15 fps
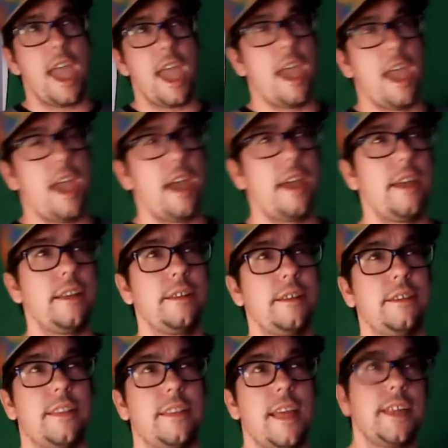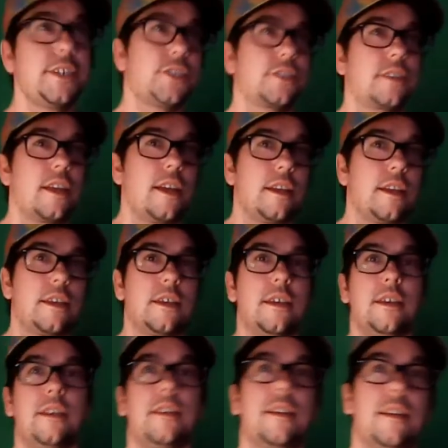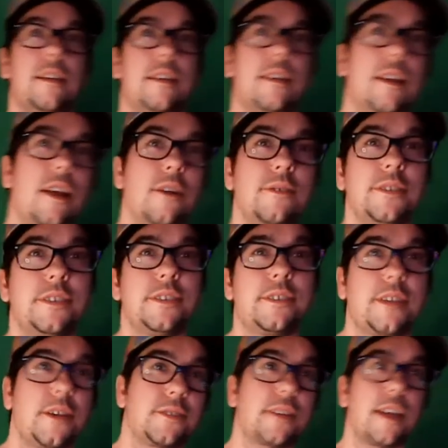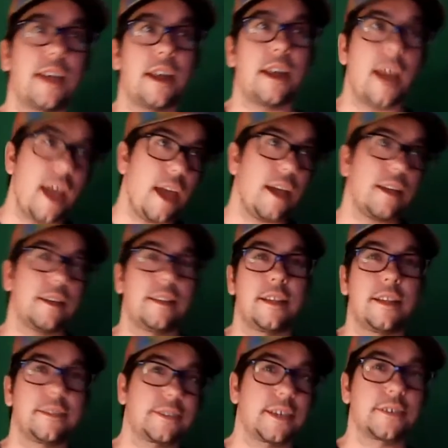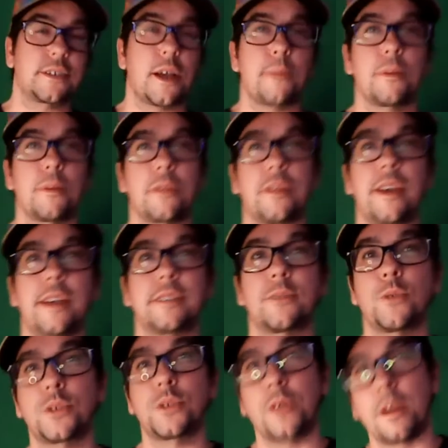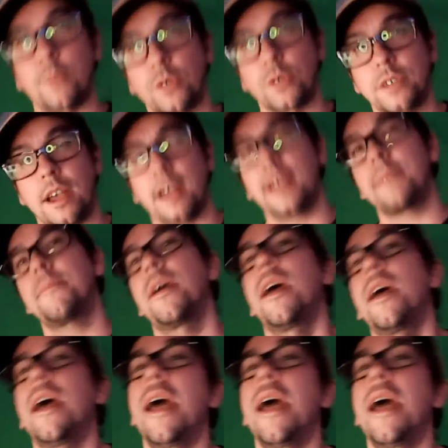And then he's just like, you know, he just tells Diana, hey, and then says a couple of things. I wish we had more time.